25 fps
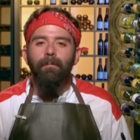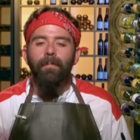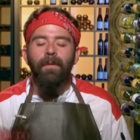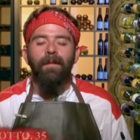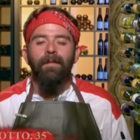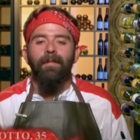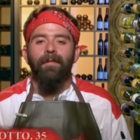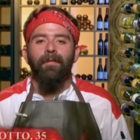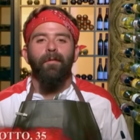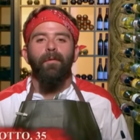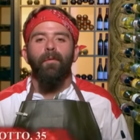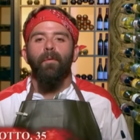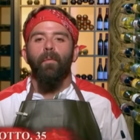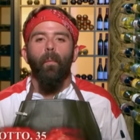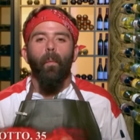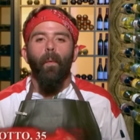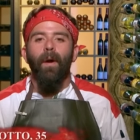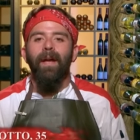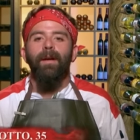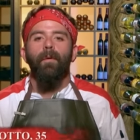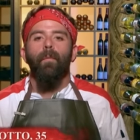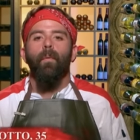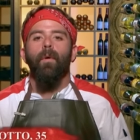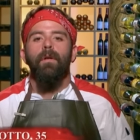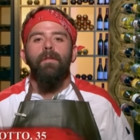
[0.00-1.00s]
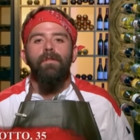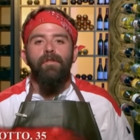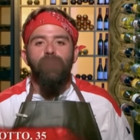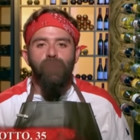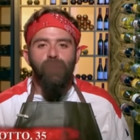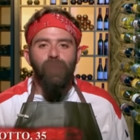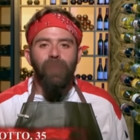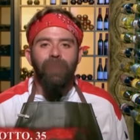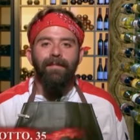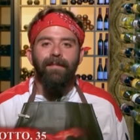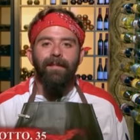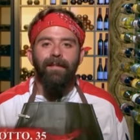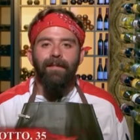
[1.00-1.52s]
been through way worse
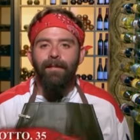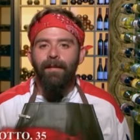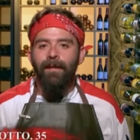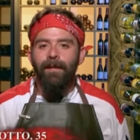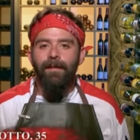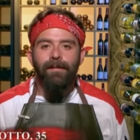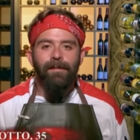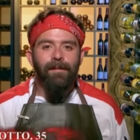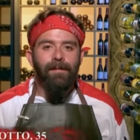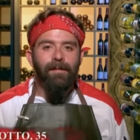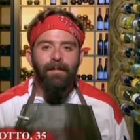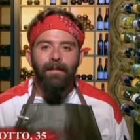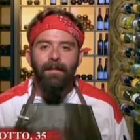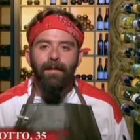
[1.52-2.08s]
than this.